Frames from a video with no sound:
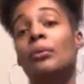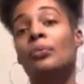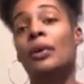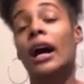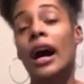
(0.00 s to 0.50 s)

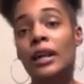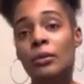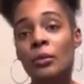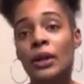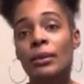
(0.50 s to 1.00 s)
Audible
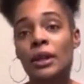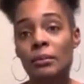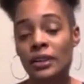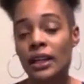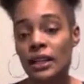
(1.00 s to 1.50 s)
Premium
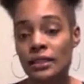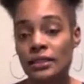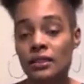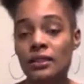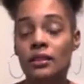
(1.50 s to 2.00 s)

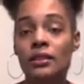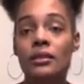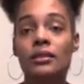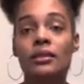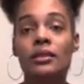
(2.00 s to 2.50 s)
Plus,
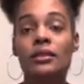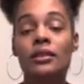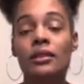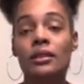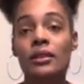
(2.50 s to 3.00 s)

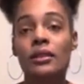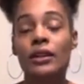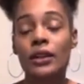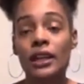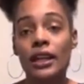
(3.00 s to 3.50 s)

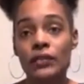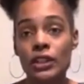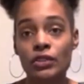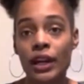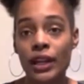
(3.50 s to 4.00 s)
30-day free
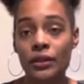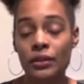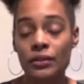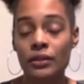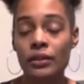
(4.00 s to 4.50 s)
trial.
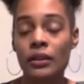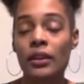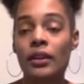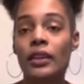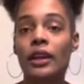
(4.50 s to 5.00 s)

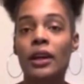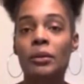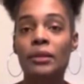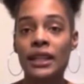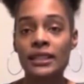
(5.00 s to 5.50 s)
There are
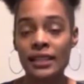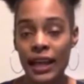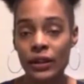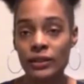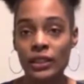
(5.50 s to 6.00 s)
many
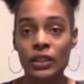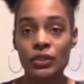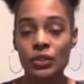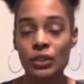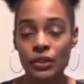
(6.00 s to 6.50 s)
titles that you can
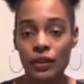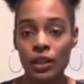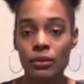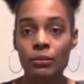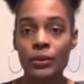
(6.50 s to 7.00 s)
choose
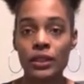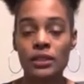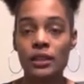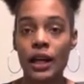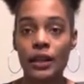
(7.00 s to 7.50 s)
from,
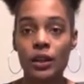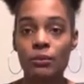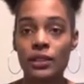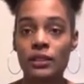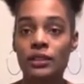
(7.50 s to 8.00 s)
books,
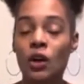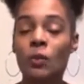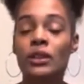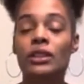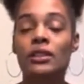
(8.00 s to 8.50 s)
audiobooks, to
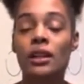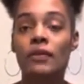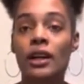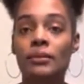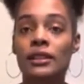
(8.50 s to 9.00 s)
open yourself
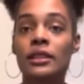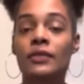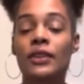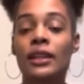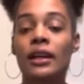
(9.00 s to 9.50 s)
up to
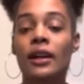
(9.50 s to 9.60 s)
different